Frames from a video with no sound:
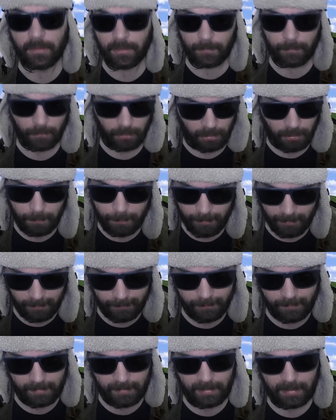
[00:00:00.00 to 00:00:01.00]
that more
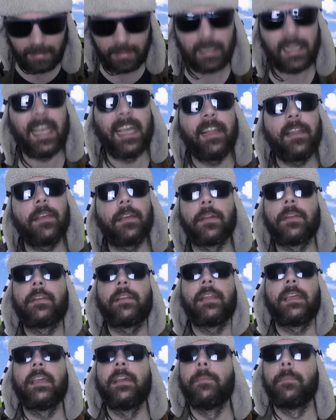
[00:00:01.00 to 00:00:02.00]
perfectly and elegantly